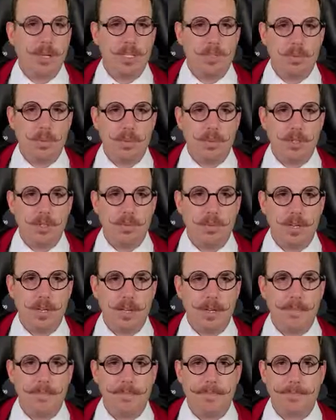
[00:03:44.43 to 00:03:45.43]
when we're doing
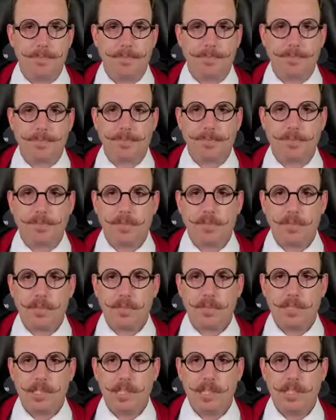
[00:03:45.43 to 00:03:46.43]
it.
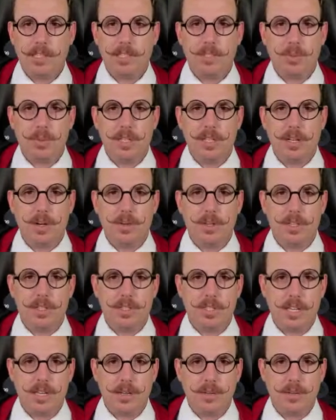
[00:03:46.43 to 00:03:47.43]
Let's reload and see.